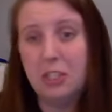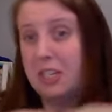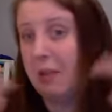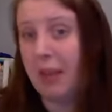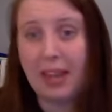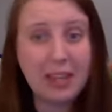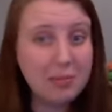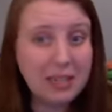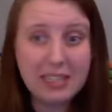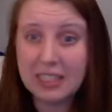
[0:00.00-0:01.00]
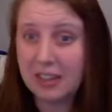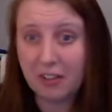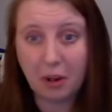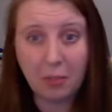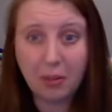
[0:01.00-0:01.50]
She's not paying me to
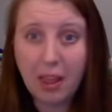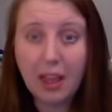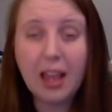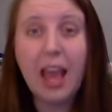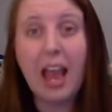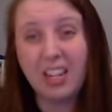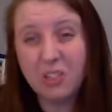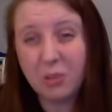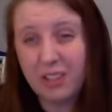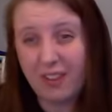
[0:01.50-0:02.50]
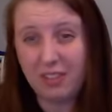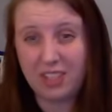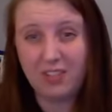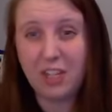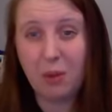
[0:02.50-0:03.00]
give her a plug. I just really found
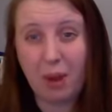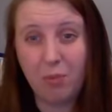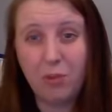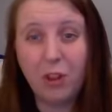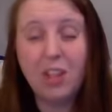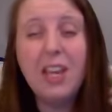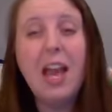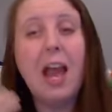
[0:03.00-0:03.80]
this video helpful.